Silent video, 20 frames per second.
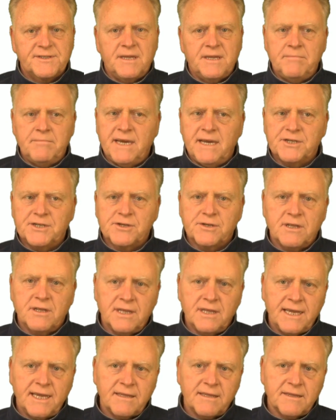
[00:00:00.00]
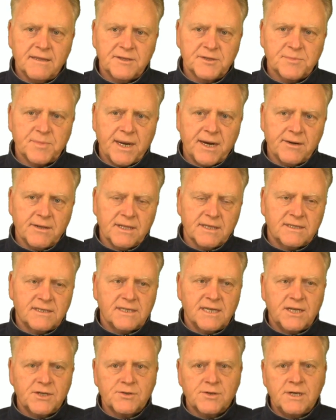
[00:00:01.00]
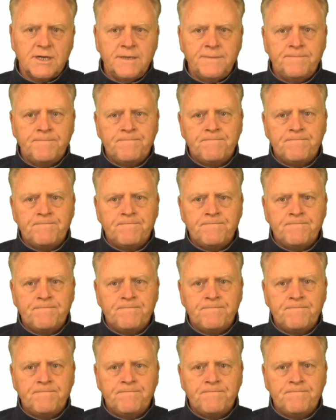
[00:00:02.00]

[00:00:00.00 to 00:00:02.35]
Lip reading: that measured the length of the spiral, etc.